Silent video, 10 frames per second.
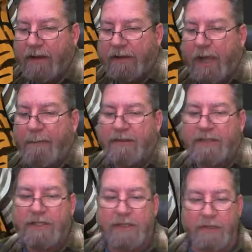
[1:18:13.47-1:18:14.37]

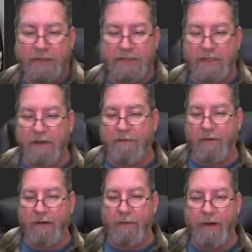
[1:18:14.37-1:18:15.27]
compositional
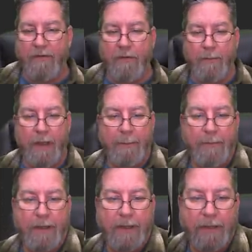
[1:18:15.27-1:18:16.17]
discovery or whatever it might
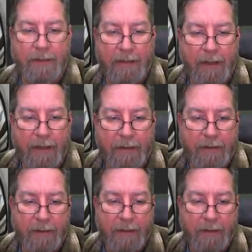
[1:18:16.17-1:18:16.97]
be and and